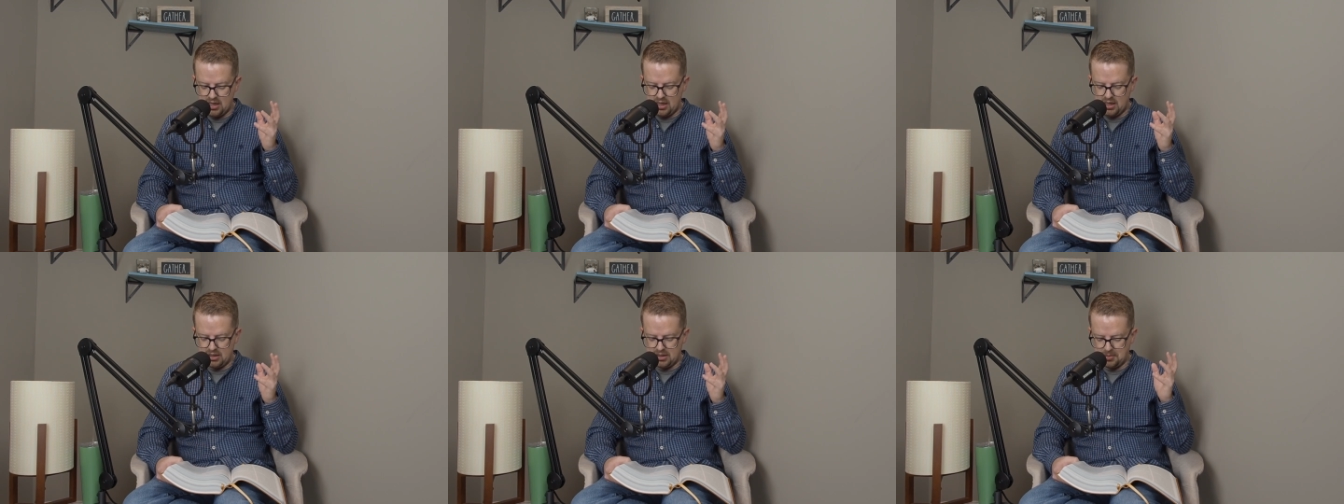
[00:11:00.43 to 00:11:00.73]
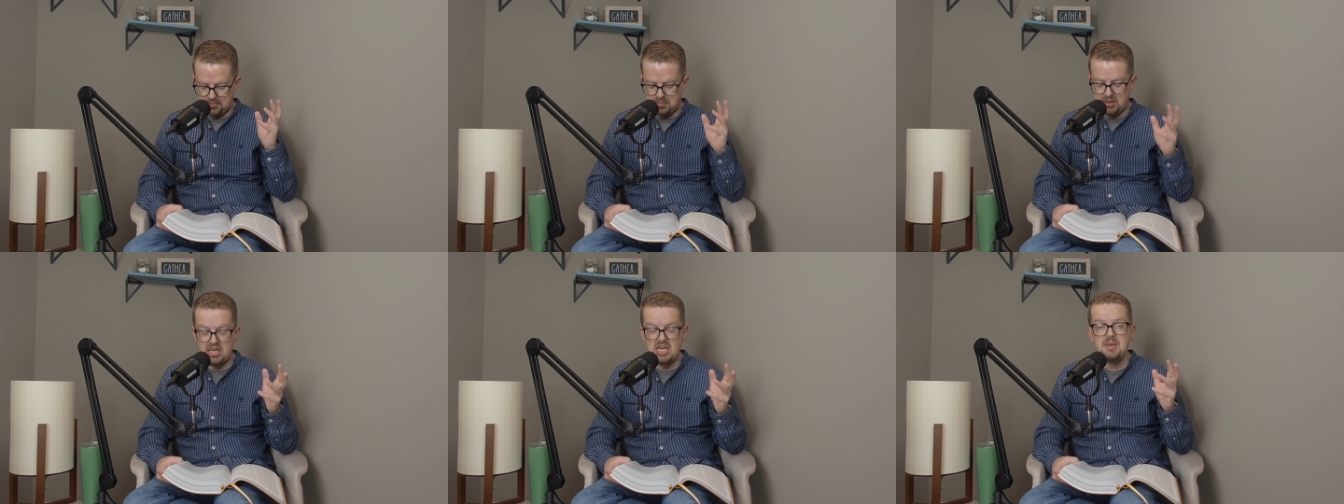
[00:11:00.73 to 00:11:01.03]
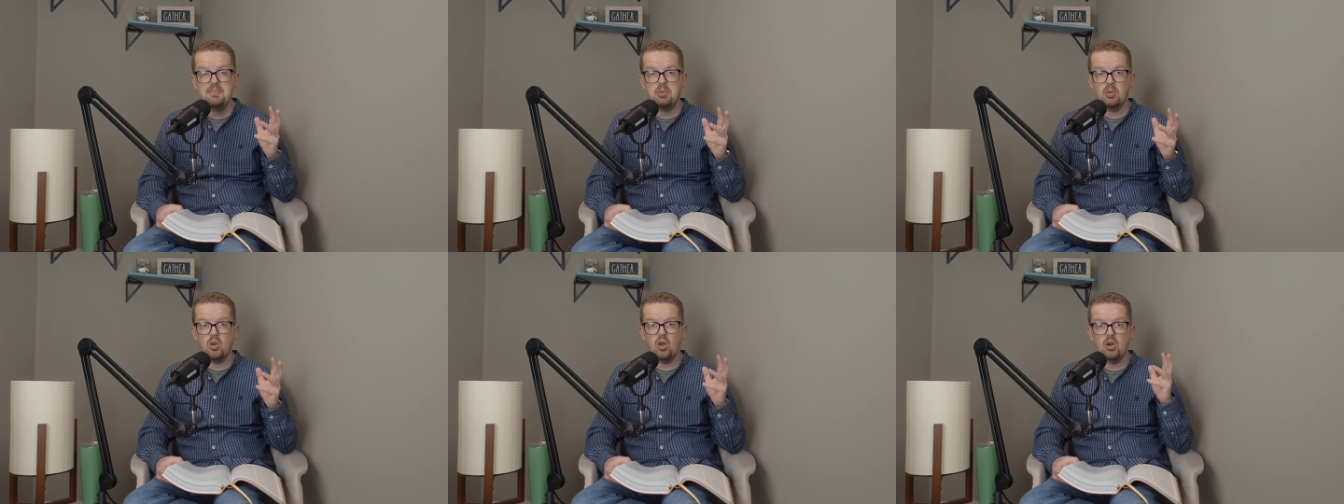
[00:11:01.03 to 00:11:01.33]
the
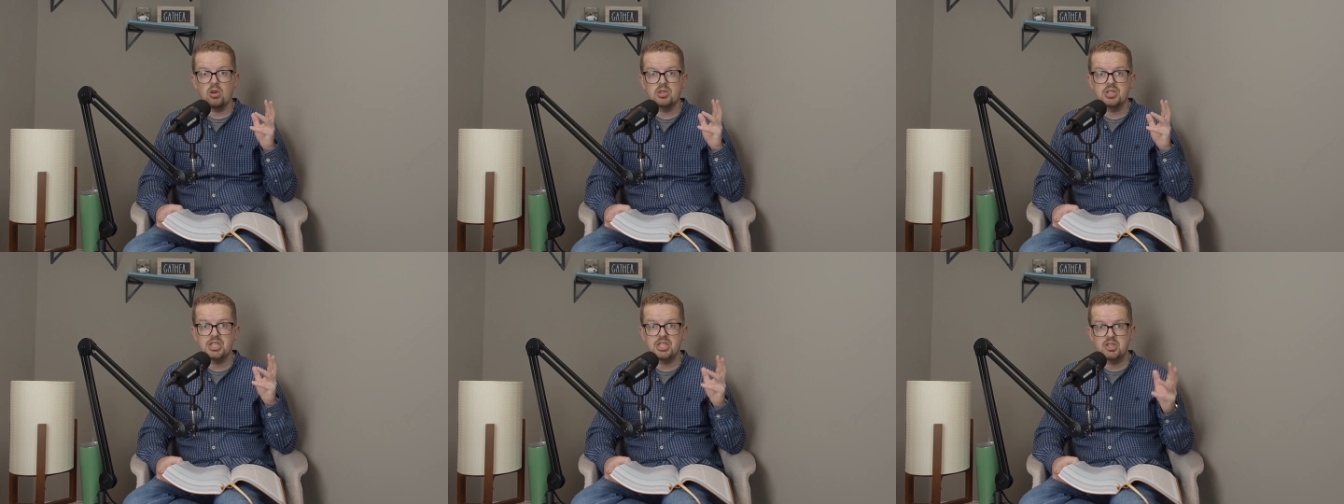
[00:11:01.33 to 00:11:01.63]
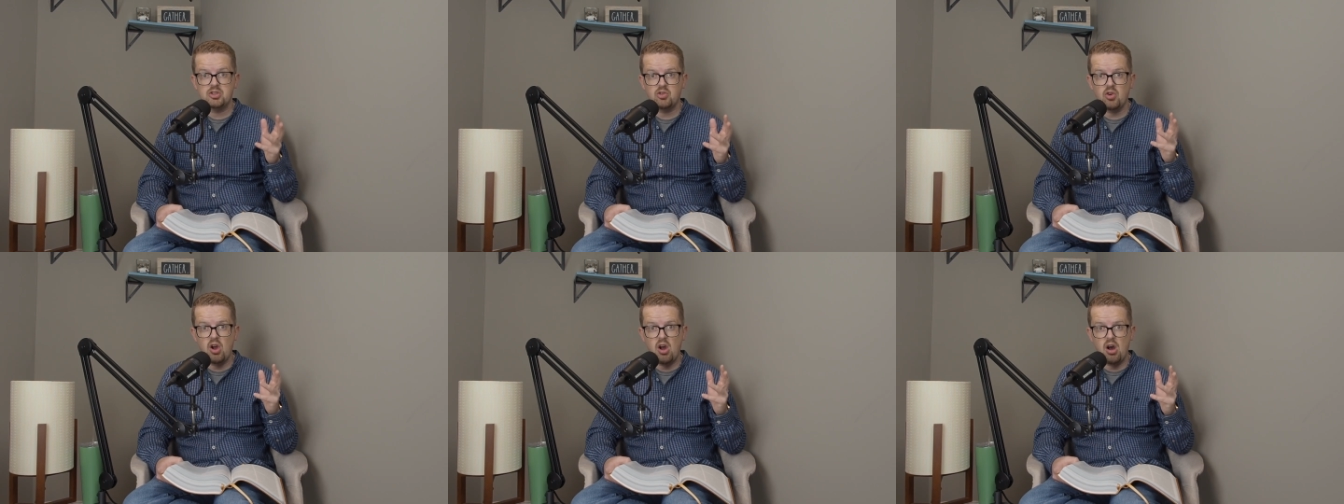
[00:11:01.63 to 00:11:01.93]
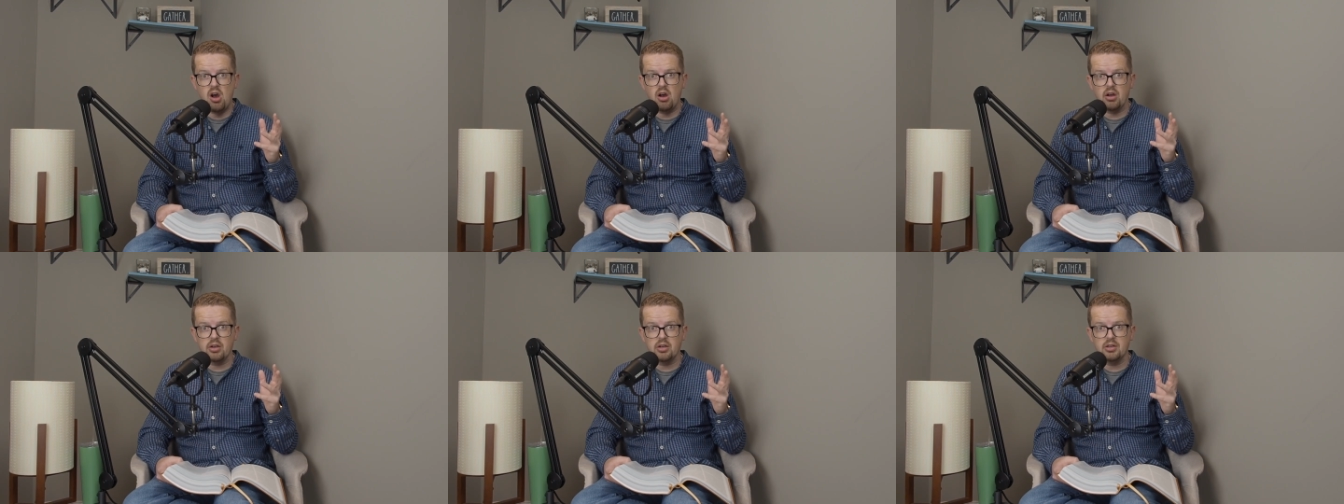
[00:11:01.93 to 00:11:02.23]
people are
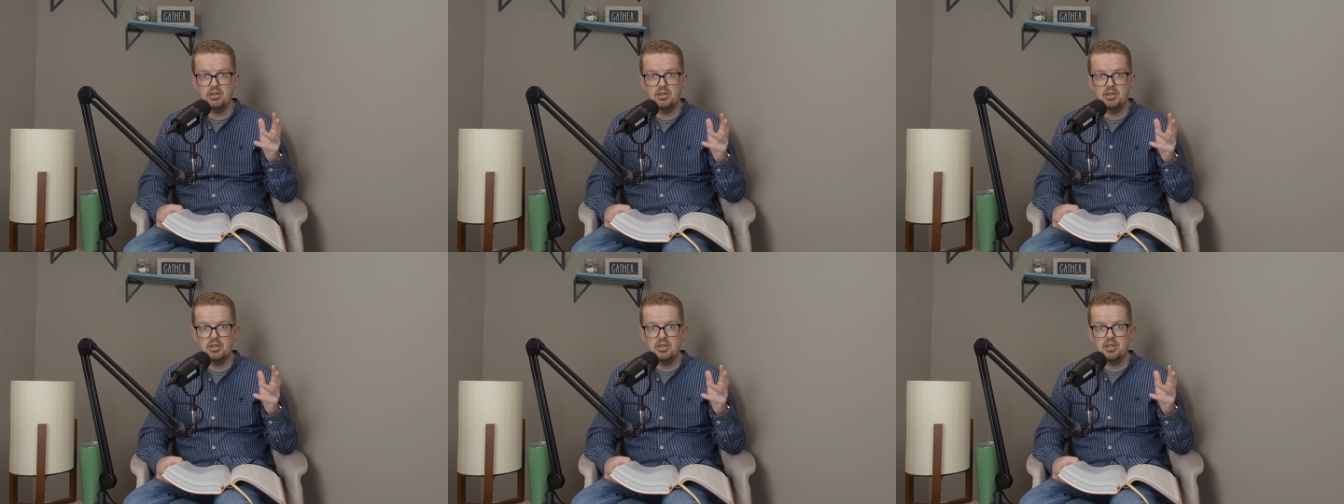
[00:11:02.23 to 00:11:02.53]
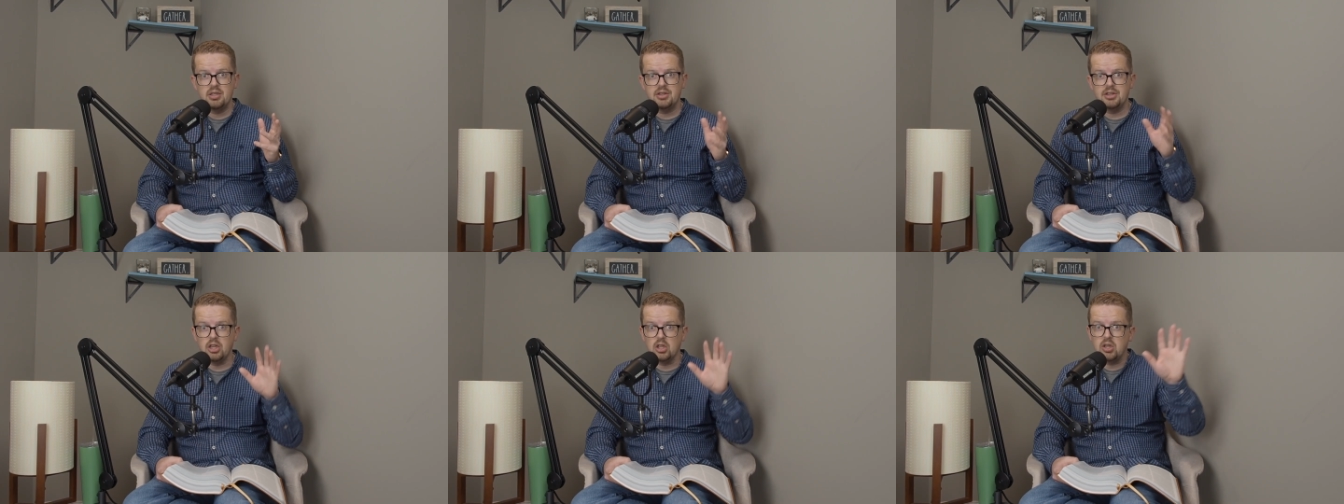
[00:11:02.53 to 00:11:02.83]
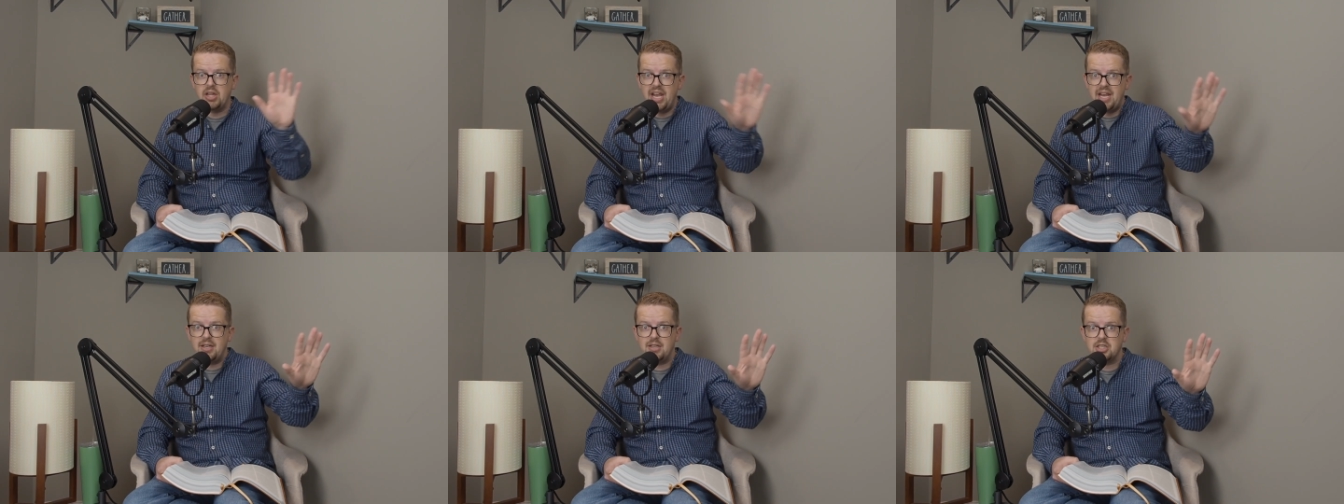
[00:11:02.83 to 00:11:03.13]
strong, the
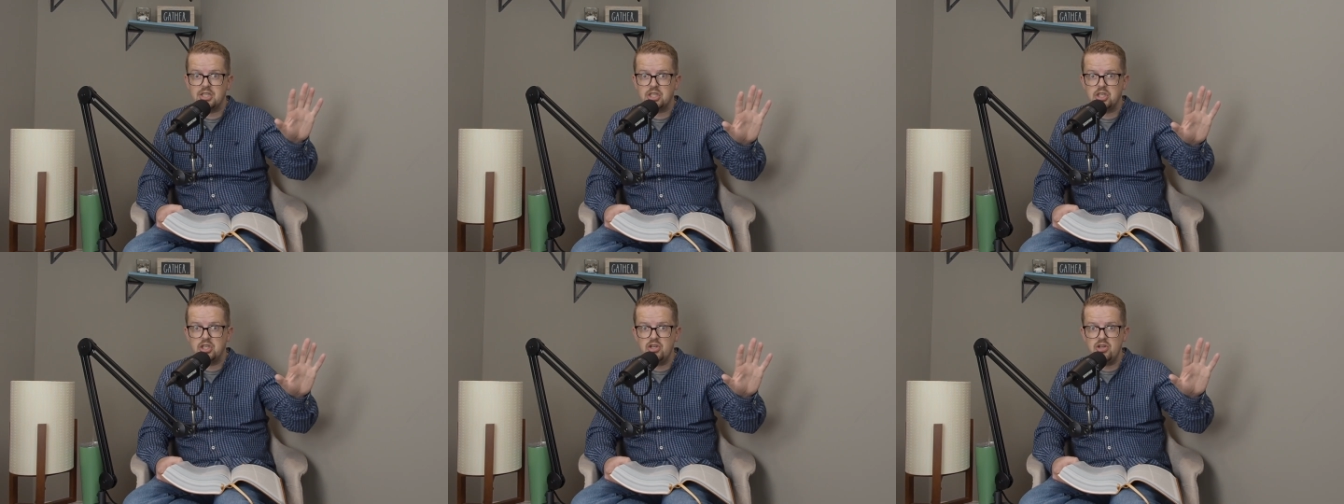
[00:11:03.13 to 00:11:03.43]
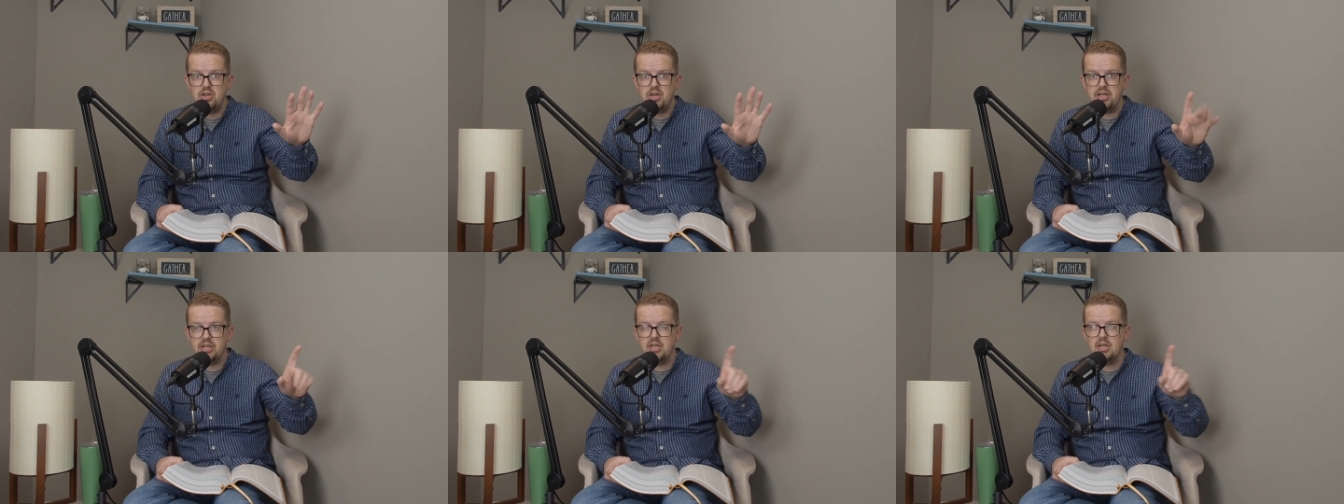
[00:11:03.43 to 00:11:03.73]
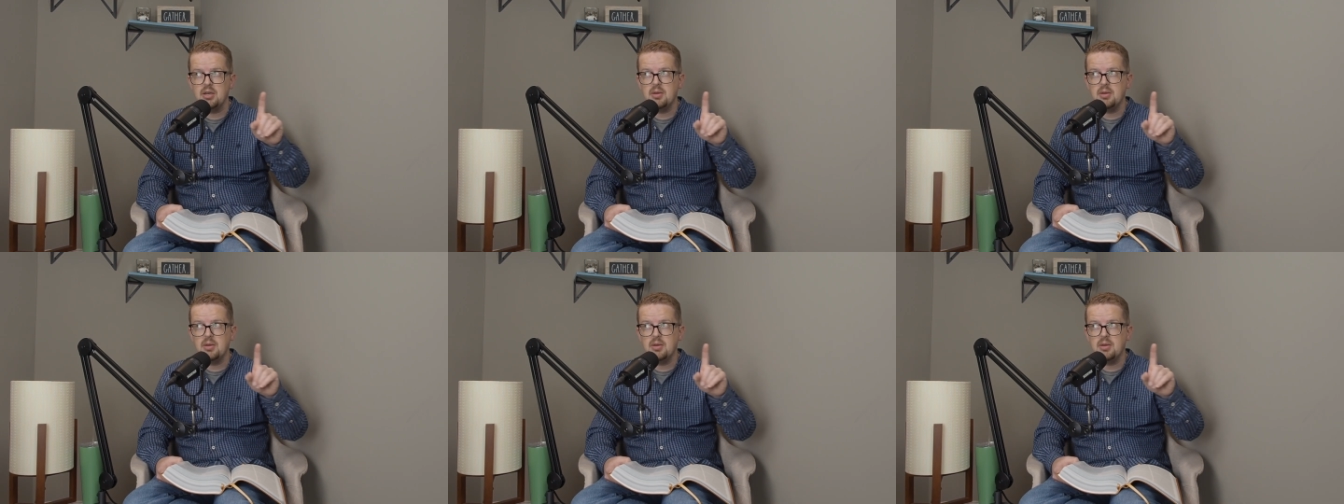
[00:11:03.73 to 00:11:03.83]
land is good,